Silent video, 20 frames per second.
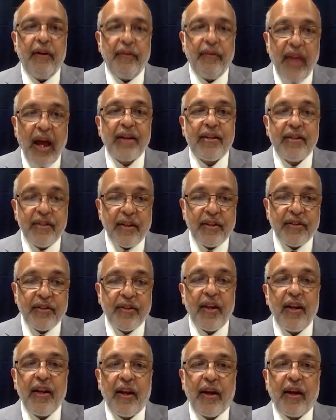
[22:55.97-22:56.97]
That is a
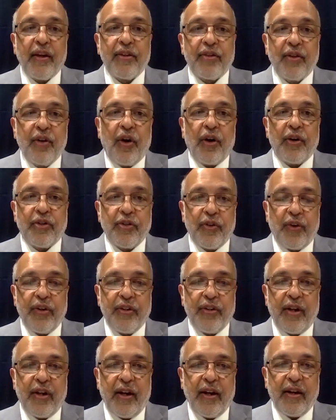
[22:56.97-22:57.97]
sin against God's
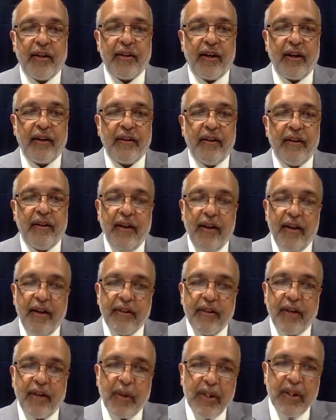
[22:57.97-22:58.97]
original intent.
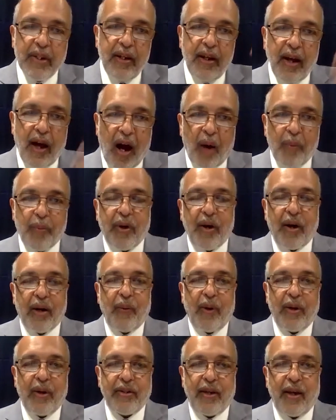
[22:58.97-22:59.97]
Sharmaji, aapka
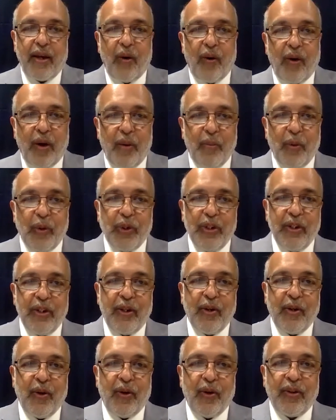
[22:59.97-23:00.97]
advice kya hoga Modi ji
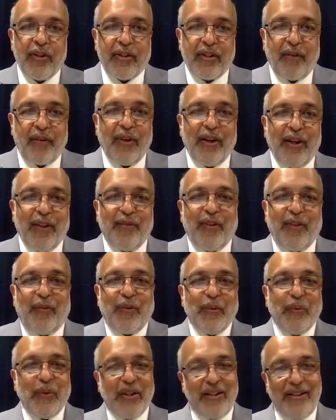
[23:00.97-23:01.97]
on the 75th
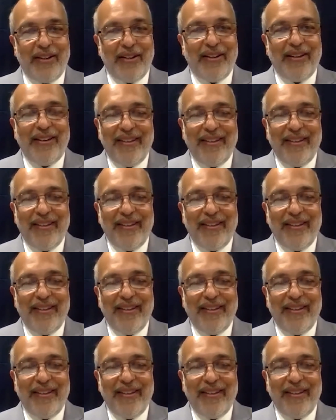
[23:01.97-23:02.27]
birthday